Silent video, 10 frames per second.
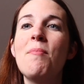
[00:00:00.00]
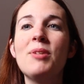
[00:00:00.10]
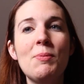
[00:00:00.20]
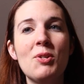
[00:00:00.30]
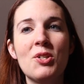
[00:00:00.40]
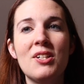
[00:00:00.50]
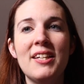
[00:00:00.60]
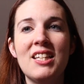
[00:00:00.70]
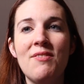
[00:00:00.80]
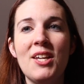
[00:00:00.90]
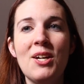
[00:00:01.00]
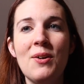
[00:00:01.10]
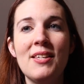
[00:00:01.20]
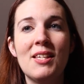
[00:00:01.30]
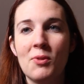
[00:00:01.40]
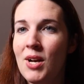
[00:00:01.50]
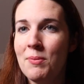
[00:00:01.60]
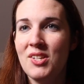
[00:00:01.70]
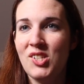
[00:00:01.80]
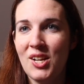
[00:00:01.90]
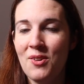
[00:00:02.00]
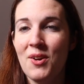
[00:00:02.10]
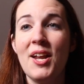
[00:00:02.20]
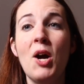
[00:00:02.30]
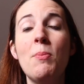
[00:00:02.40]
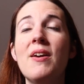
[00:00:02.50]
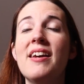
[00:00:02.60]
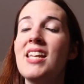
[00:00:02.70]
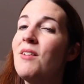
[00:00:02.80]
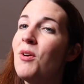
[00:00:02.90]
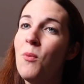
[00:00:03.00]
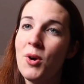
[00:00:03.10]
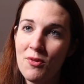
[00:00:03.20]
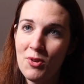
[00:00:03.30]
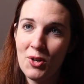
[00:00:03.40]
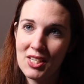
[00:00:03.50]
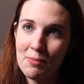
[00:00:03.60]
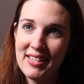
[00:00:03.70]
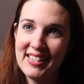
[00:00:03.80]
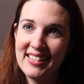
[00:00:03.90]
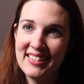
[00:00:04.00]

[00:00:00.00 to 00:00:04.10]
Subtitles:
Please be sure to like the video and subscribe to the channel. And I hope you guys have a wonderful Christmas.